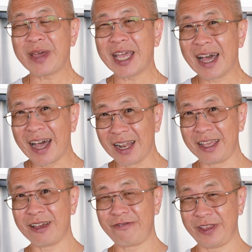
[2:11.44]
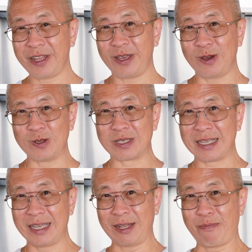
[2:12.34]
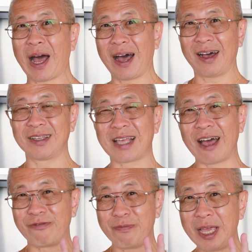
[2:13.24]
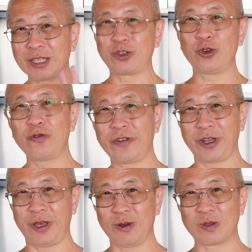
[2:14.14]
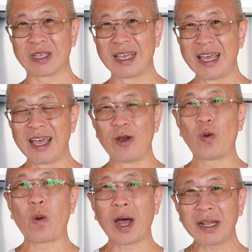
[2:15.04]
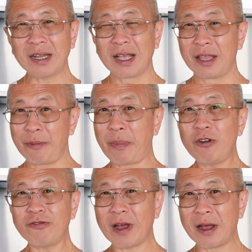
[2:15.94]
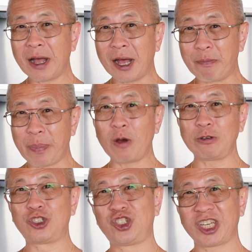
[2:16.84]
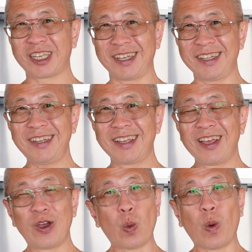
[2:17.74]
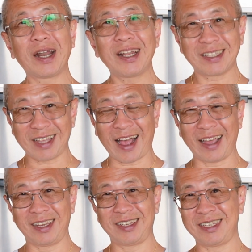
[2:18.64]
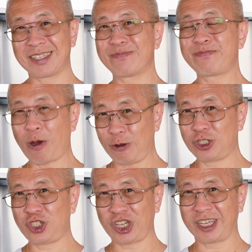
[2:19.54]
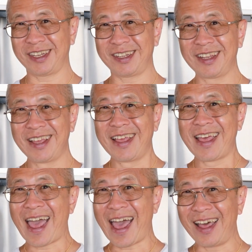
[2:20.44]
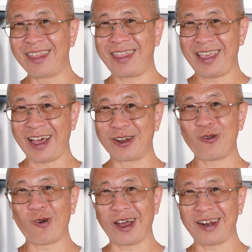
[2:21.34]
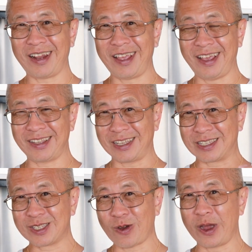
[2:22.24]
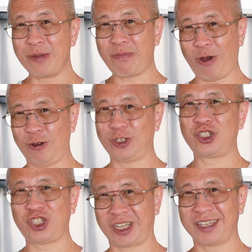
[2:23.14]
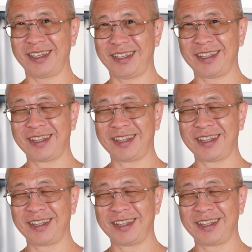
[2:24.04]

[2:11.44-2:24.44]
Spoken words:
made earlier videos in the past. I've made 2 videos. One, they both are poached chicken. One is the Hainanese poached chicken, and the other one is a soy poached chicken.